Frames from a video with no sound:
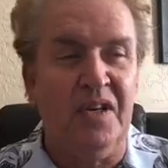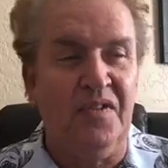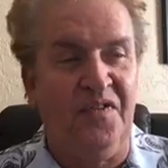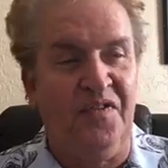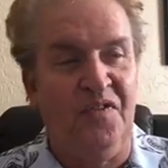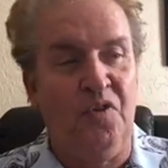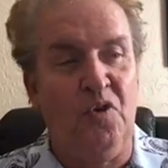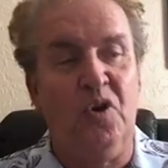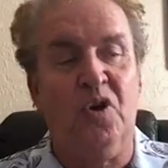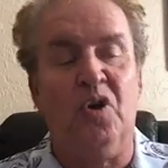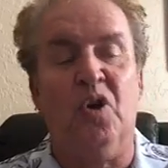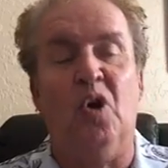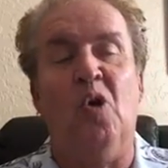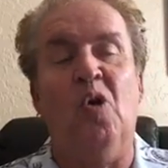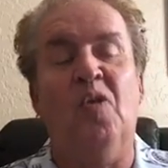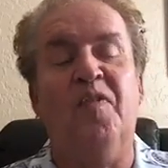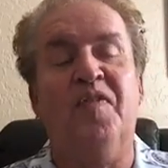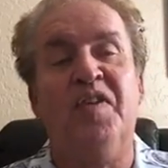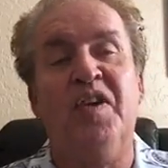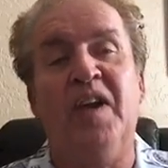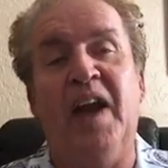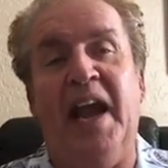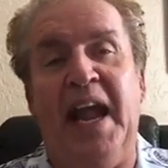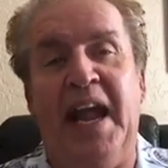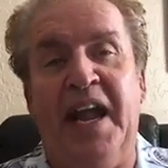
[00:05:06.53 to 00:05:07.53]
and 4
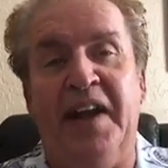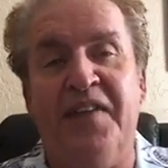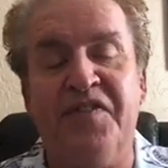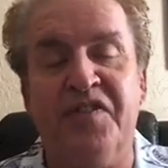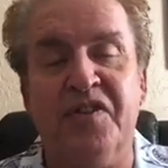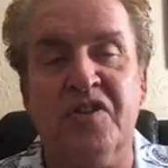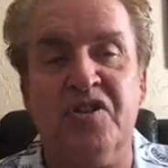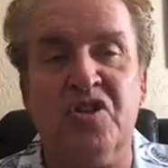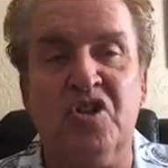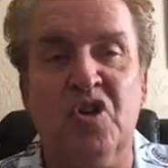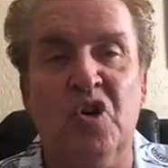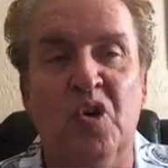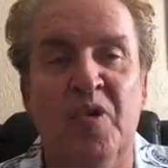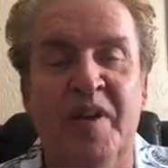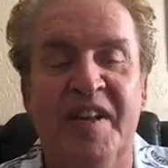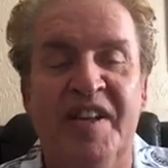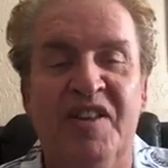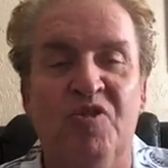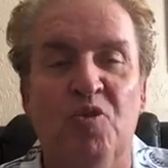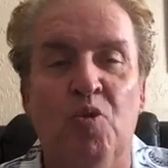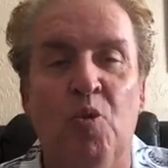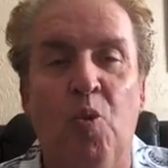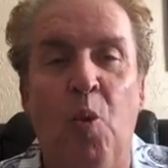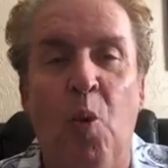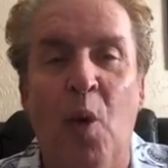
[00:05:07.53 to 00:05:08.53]
over after scoring
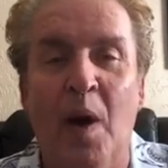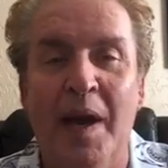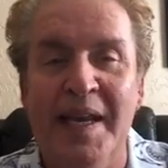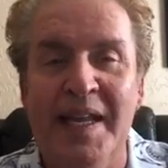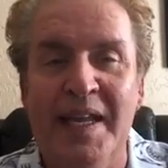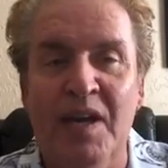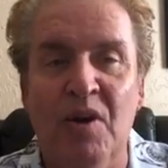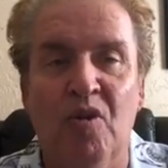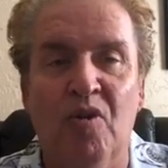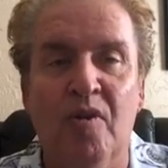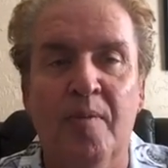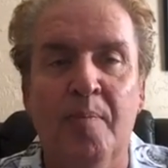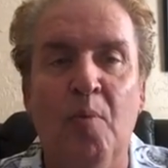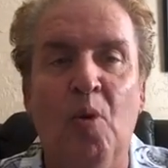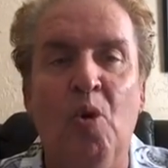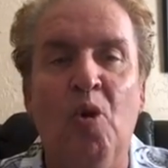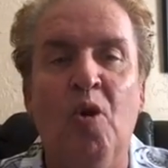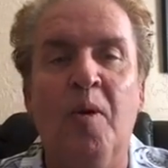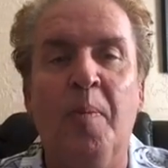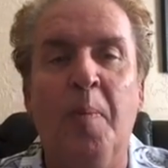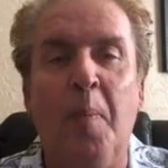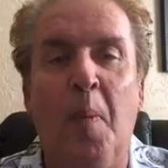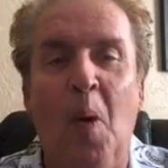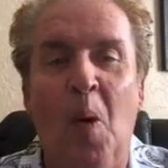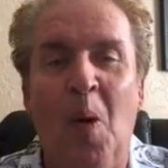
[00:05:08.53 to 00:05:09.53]
20 or
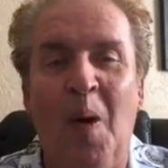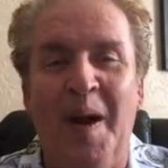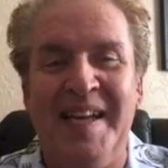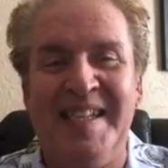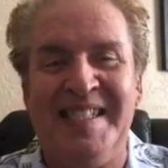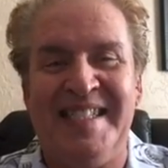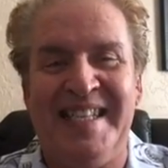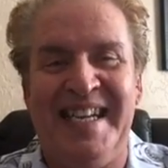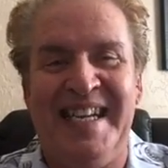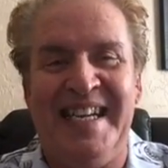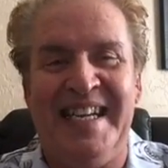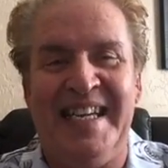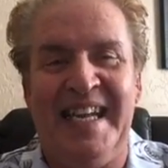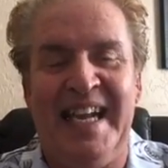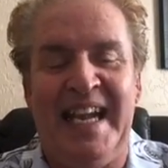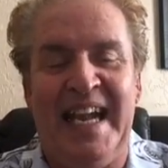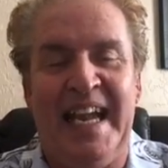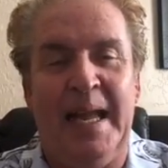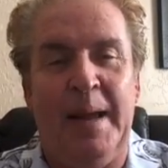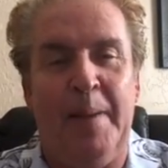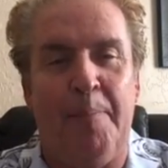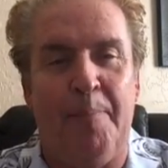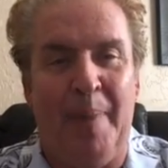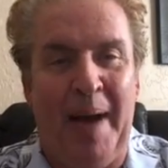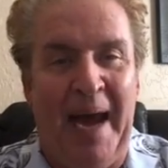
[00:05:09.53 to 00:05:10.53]
more points
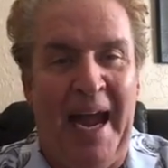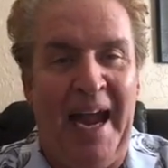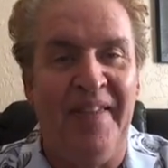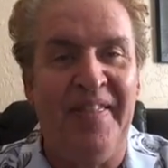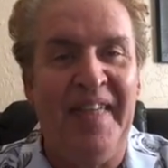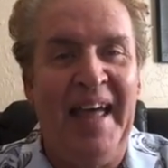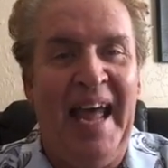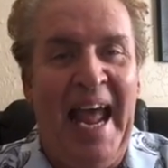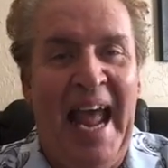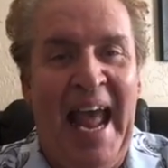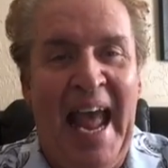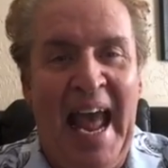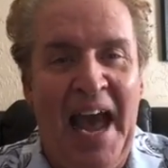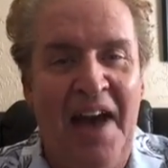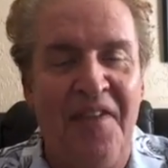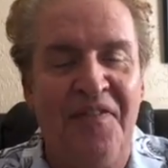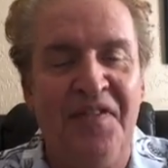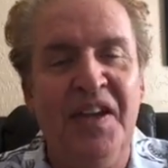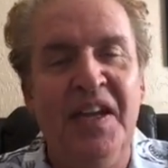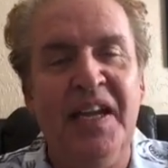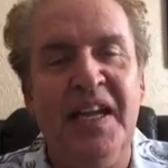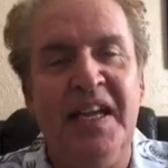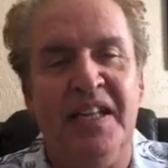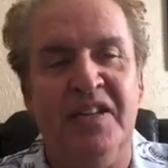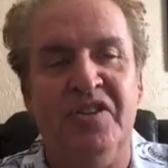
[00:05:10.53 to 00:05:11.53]
by the
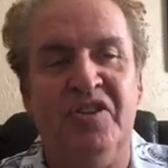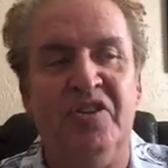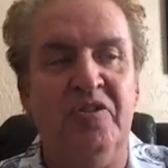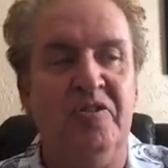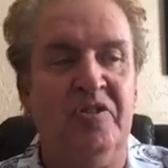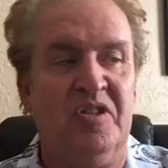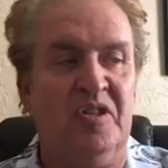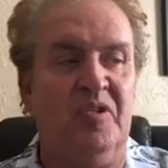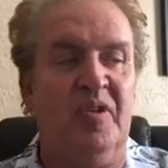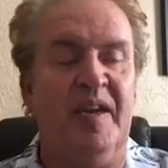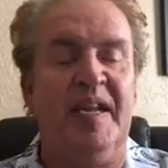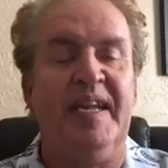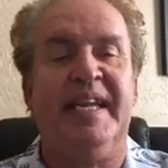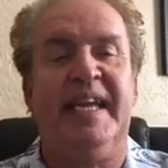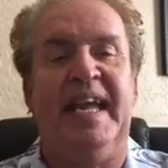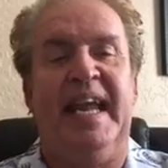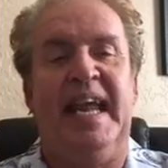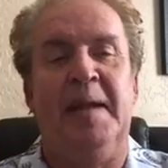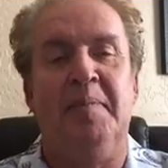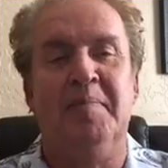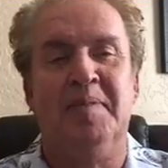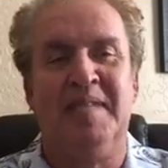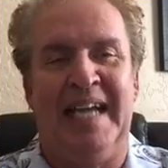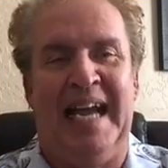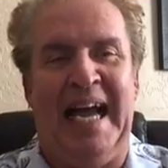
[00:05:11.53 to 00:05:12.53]
half in two straight
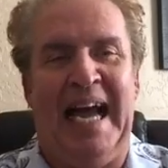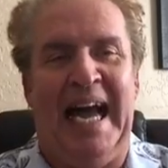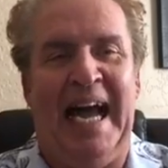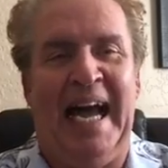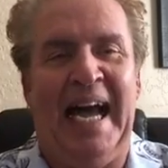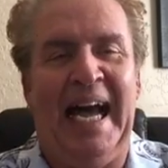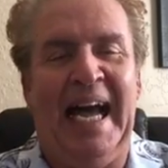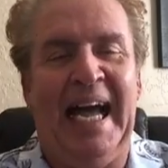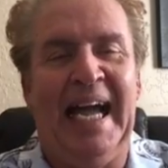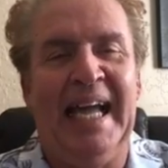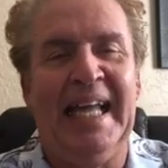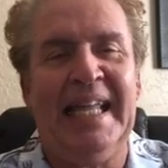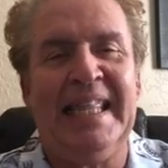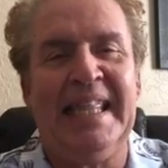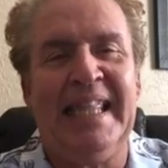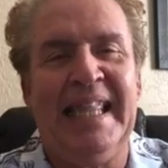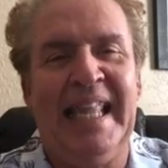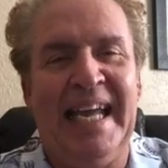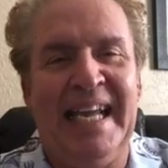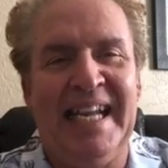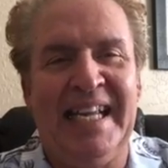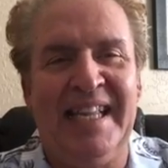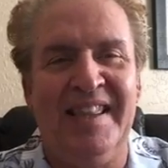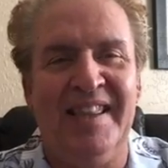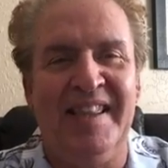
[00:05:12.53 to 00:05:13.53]
games. I
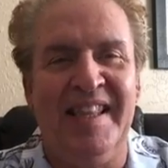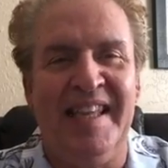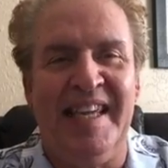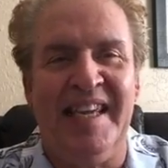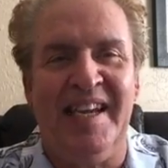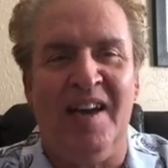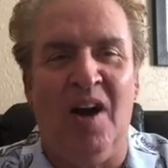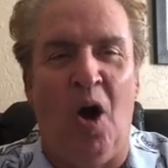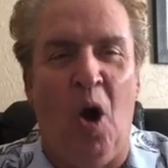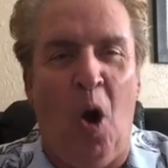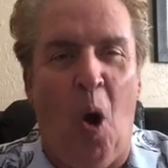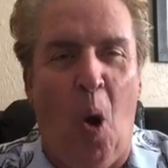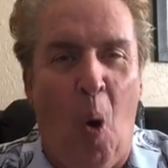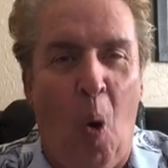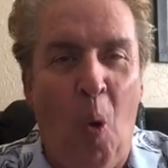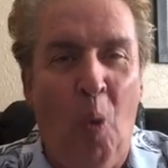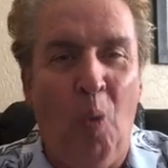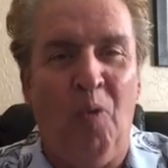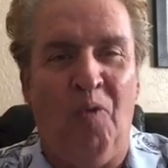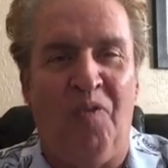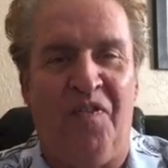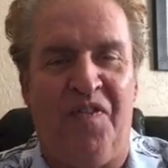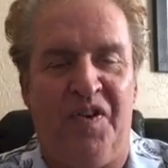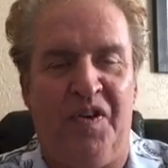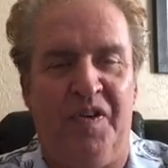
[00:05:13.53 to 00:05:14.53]
like the
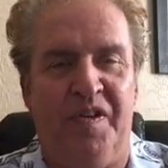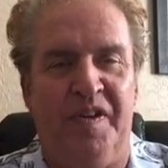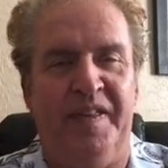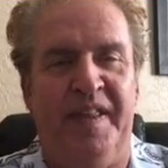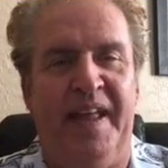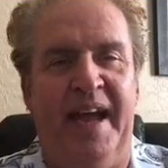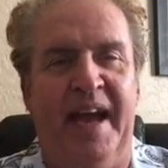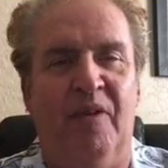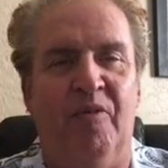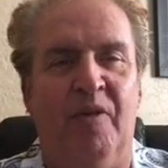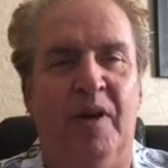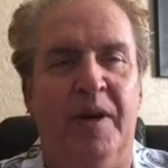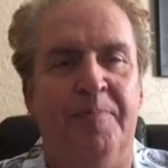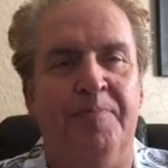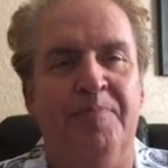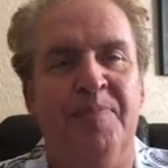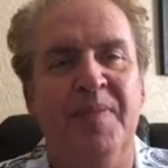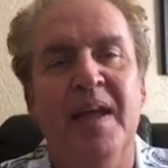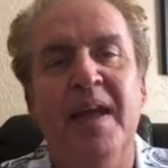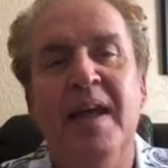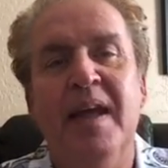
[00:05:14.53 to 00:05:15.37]
over in that one.